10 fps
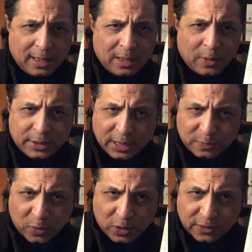And with these
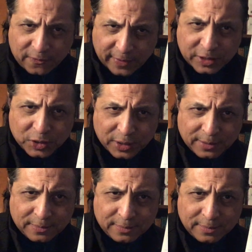books of
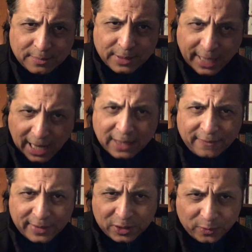fiction, they
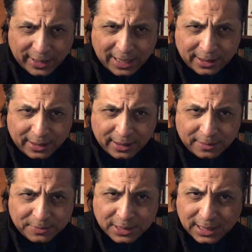elevate the reality,
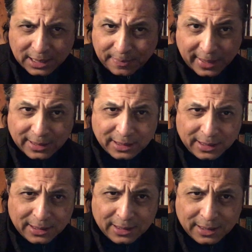just like the painting,
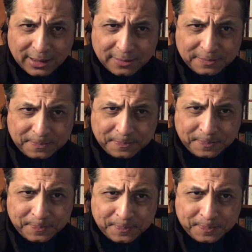
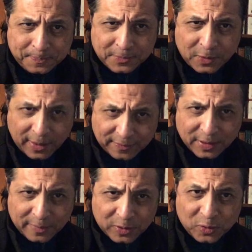or after
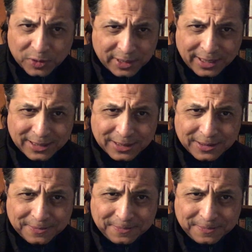the Medusa does.